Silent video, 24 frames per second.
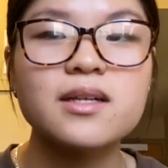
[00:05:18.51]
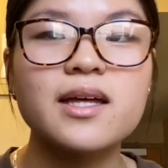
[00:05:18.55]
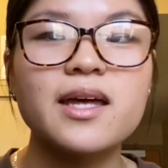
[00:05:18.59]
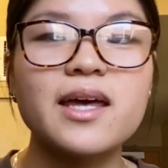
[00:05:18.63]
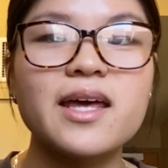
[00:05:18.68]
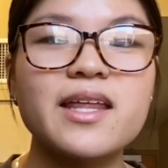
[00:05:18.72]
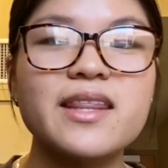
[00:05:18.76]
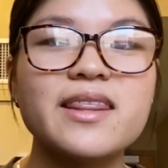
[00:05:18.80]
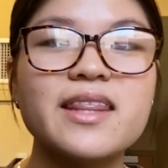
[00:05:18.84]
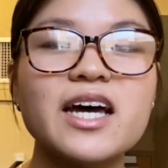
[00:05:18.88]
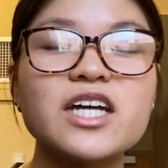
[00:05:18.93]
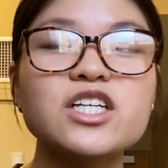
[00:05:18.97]

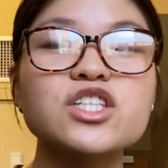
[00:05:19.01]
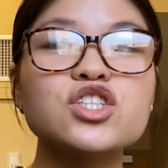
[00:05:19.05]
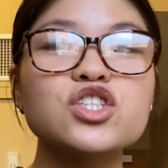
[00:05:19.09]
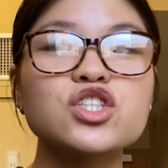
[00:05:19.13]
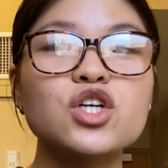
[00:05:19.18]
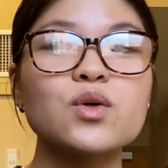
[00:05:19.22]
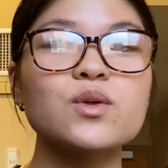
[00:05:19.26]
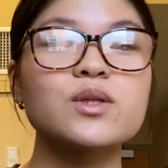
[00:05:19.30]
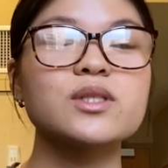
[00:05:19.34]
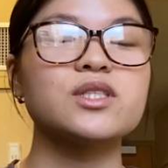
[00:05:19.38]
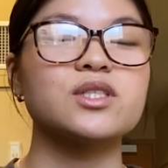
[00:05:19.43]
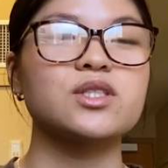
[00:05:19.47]
and that show
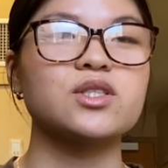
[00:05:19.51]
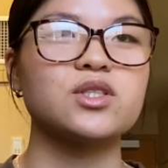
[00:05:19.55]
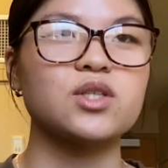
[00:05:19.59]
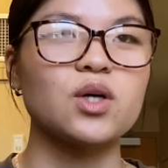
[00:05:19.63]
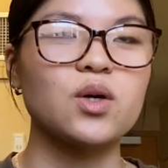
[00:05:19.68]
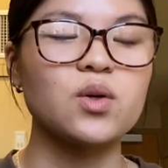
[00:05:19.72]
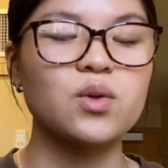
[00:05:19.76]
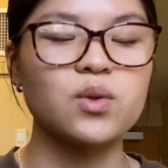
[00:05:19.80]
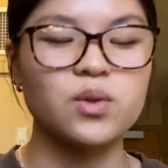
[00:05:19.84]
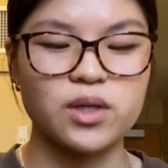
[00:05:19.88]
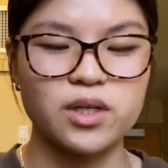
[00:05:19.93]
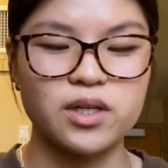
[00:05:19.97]
is
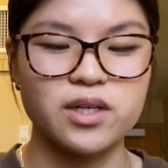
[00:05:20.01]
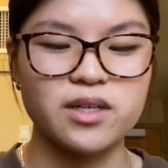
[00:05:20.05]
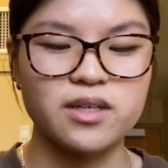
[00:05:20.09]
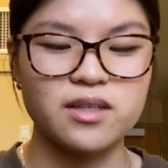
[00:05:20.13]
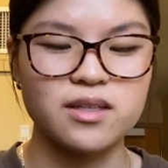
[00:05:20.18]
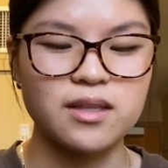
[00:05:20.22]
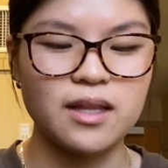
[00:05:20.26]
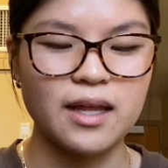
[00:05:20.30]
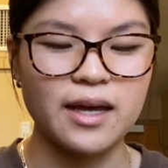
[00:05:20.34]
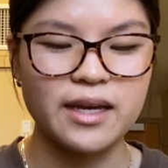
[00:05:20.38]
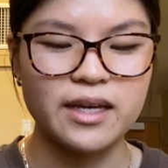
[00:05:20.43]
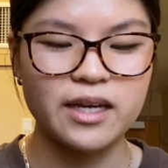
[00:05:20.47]
so good
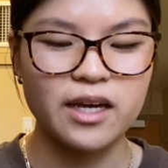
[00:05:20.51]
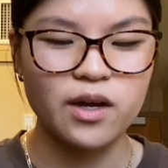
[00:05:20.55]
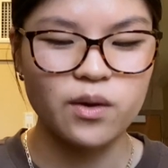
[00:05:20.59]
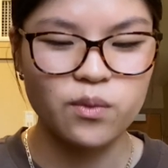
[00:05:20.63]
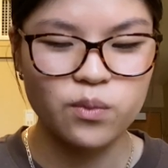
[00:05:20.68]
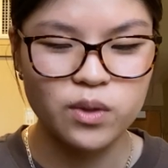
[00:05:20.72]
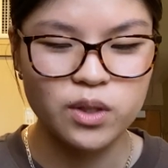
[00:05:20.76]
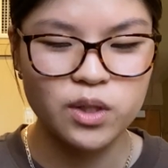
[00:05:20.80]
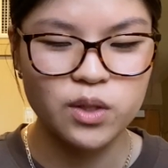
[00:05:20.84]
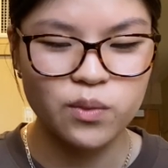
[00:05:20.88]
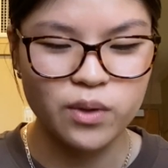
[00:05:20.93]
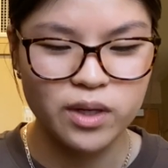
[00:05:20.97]
like i
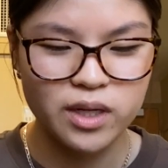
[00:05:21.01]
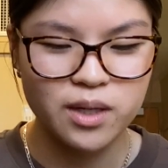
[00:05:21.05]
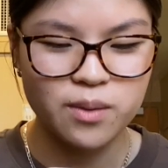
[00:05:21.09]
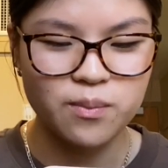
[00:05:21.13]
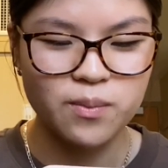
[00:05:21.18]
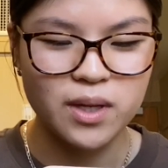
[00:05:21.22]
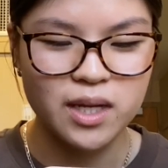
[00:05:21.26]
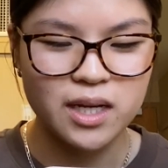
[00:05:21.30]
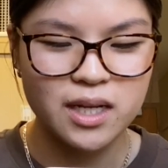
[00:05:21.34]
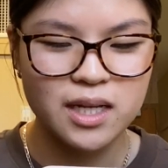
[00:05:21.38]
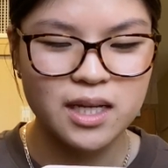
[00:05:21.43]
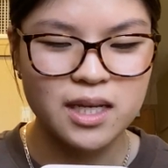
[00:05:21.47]
really
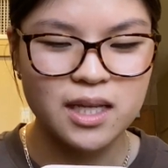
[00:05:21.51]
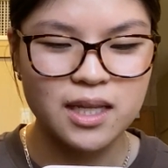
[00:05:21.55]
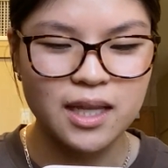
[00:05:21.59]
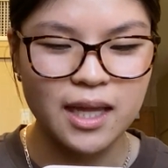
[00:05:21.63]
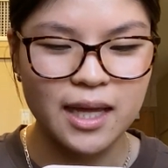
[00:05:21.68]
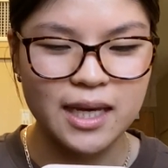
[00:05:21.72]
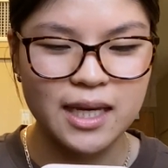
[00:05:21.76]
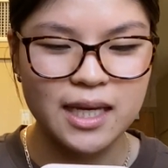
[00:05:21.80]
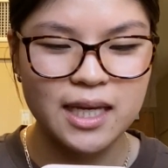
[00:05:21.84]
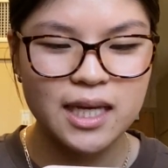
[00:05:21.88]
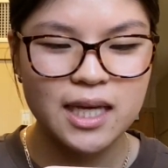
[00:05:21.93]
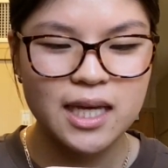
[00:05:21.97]
recommend it
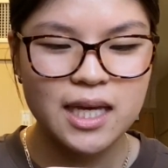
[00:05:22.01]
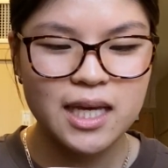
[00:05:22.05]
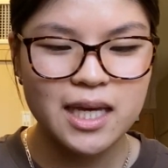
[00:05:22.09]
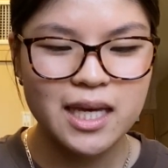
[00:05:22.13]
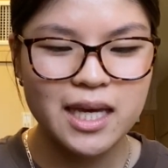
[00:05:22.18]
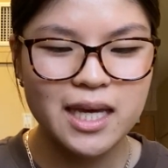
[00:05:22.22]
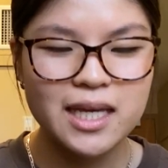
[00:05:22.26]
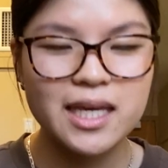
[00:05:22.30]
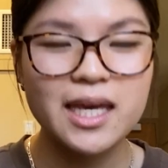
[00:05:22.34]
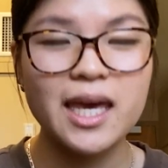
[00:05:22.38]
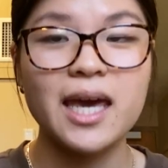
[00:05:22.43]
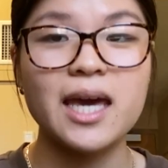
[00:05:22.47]
like
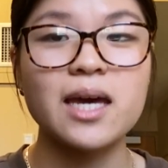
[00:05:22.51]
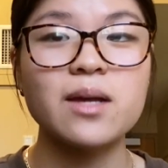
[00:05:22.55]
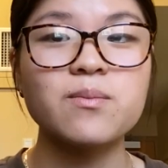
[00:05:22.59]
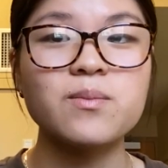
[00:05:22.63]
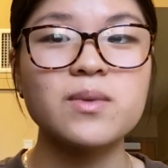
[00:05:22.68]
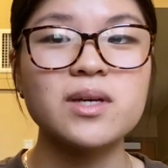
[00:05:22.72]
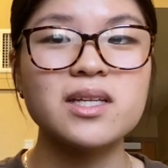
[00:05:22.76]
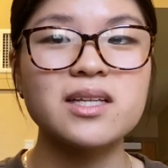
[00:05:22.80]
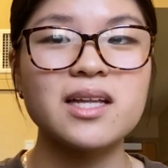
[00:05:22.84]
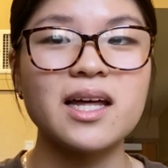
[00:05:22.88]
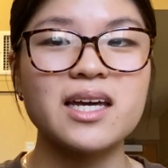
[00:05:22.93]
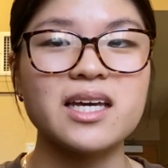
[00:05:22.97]
it can
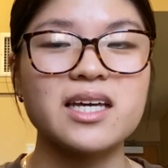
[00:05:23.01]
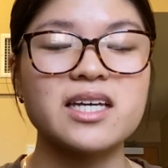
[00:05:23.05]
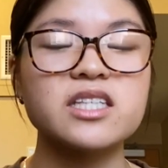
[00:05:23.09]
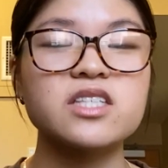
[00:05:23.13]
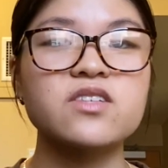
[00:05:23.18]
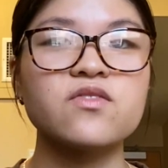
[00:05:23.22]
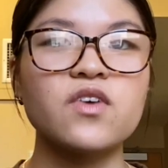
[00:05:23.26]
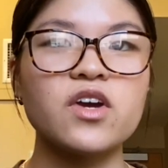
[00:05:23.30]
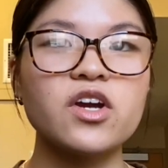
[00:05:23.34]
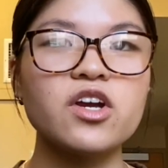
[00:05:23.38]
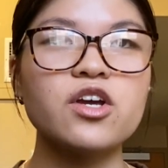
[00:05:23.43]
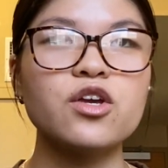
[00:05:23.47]
be like it's
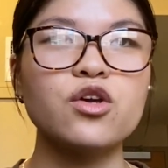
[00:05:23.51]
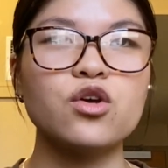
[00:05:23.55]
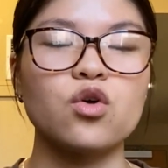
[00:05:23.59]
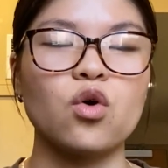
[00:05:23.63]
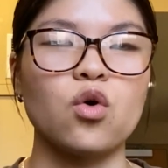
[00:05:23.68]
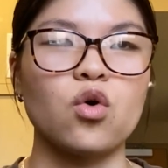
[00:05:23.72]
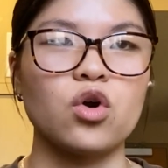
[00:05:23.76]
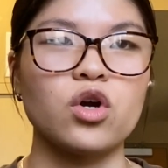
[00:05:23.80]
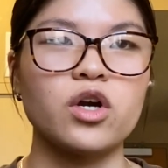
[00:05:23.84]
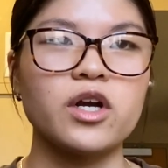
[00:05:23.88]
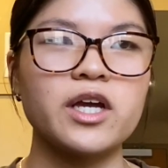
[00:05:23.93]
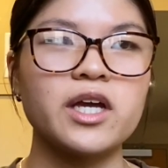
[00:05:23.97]
very
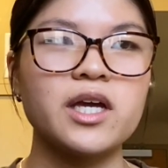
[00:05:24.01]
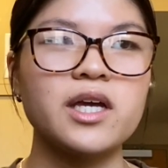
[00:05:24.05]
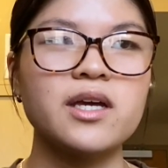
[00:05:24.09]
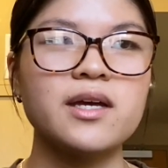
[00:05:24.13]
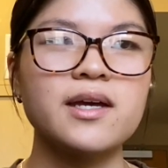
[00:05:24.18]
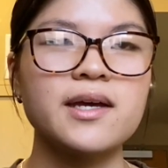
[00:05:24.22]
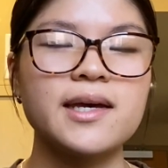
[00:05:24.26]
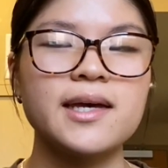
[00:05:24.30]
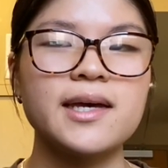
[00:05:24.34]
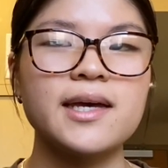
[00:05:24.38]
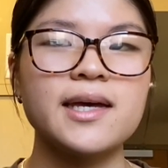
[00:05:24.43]
gory